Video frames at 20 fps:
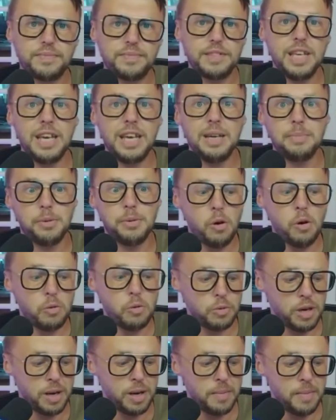a
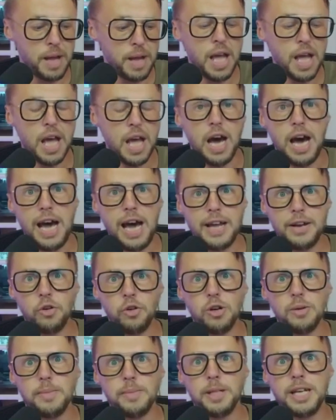program. I
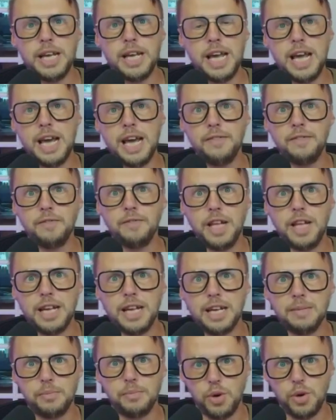normally have
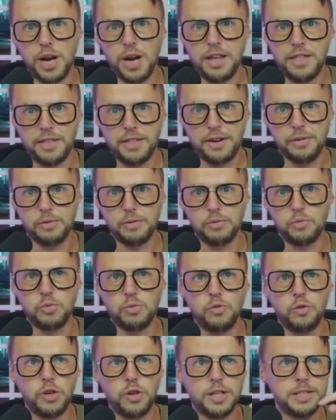like a breakthrough.
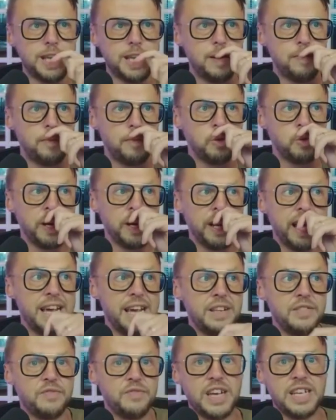For example, when I
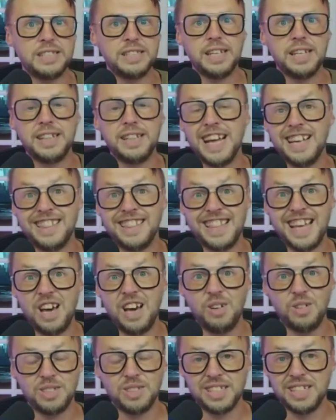invested nine
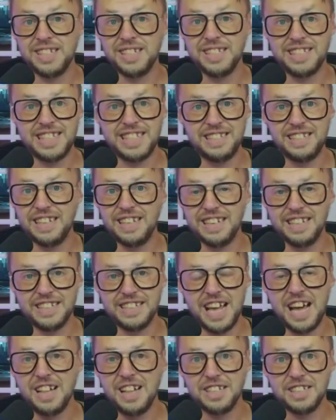thousand
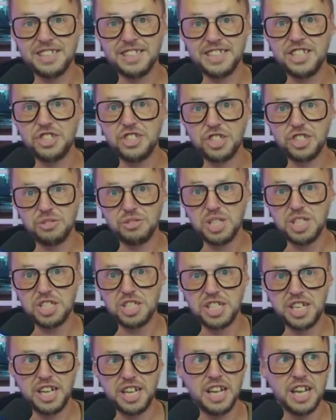dollars in
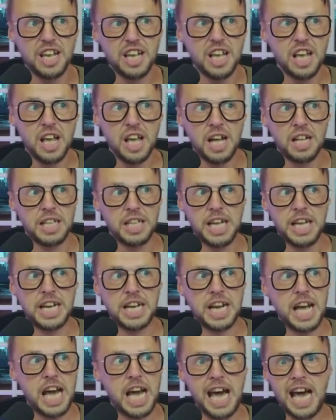Jerisha,
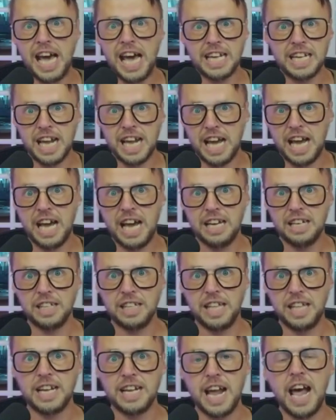like I got
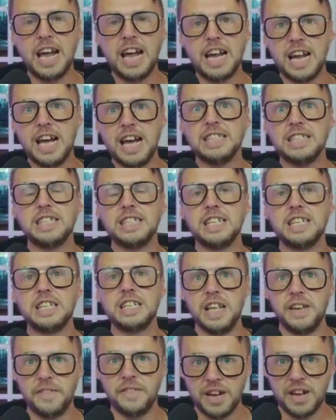like I got
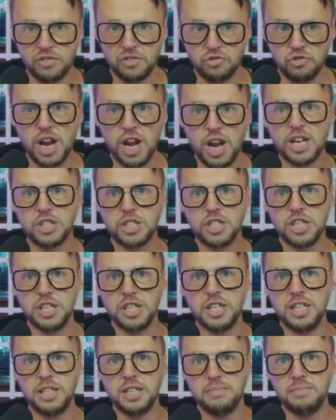significant
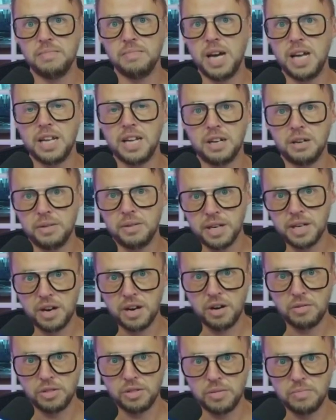traction in my career
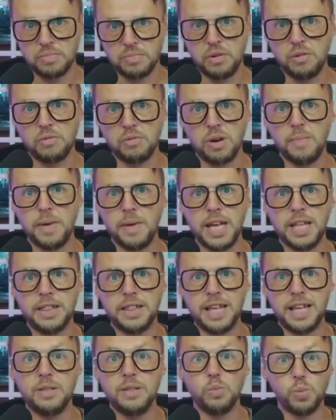coaching program.
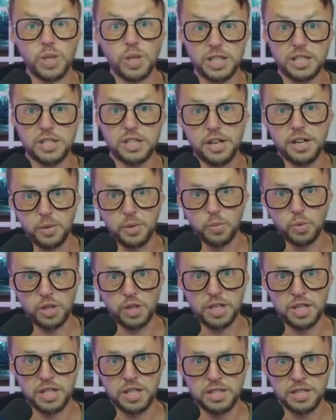And then we started
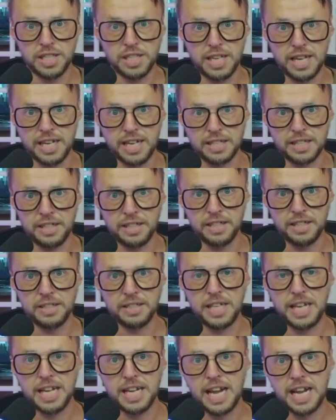working together.
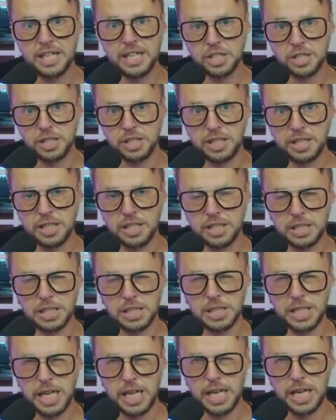Like actually
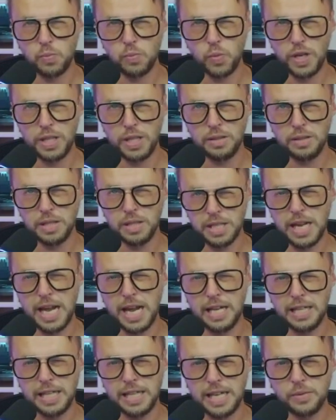it's like when,
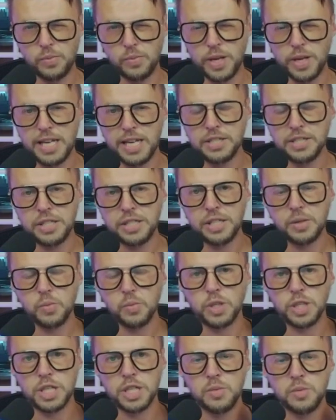yeah, like when I started
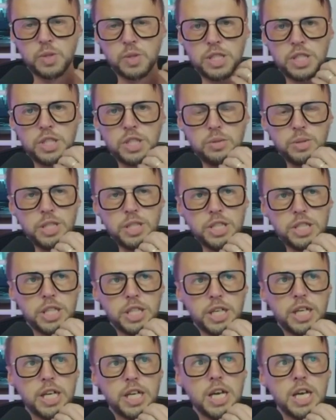working with Jerisha.